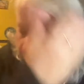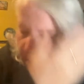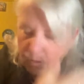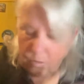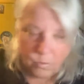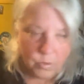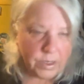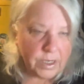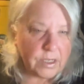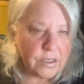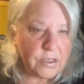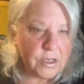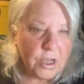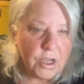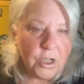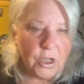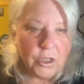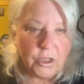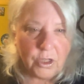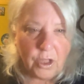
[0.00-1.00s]
when it's
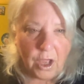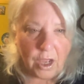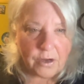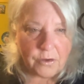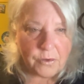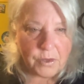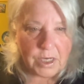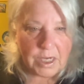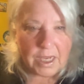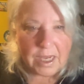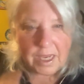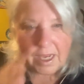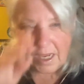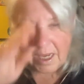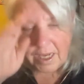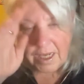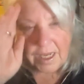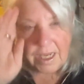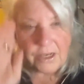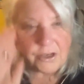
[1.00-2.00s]
laundry
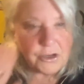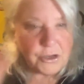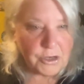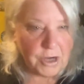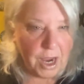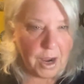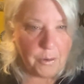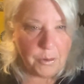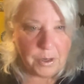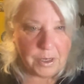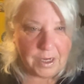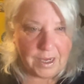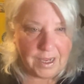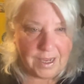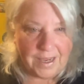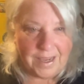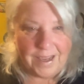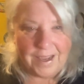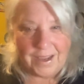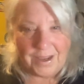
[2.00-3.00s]
day and shower
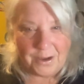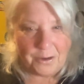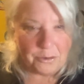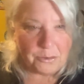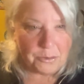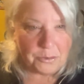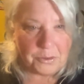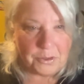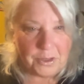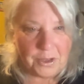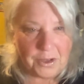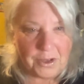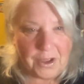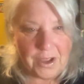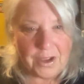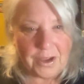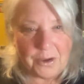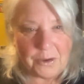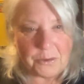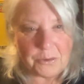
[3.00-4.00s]
day, I go
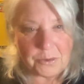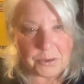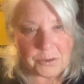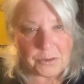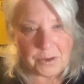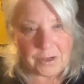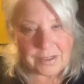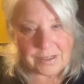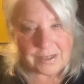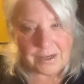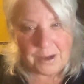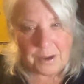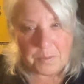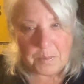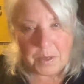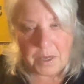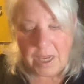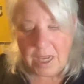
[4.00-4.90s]
to a truck stop.